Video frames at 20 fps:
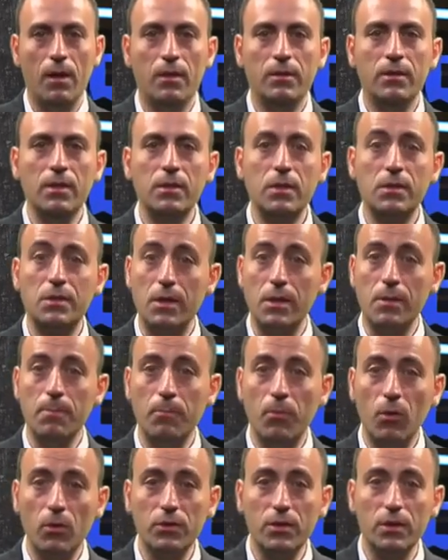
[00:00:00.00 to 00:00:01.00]
This is an
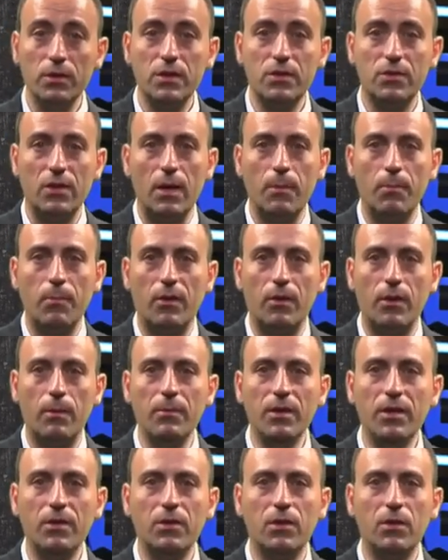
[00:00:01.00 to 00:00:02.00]
important design
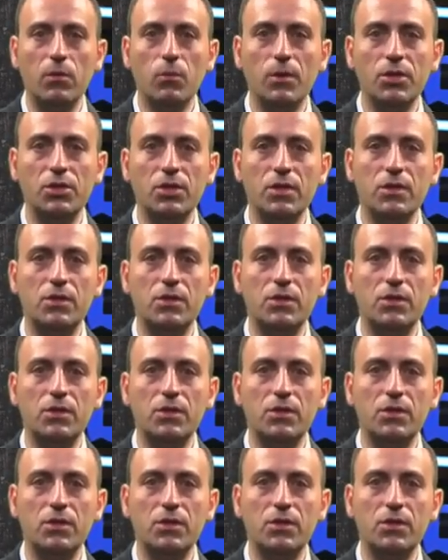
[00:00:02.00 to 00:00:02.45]
parameter which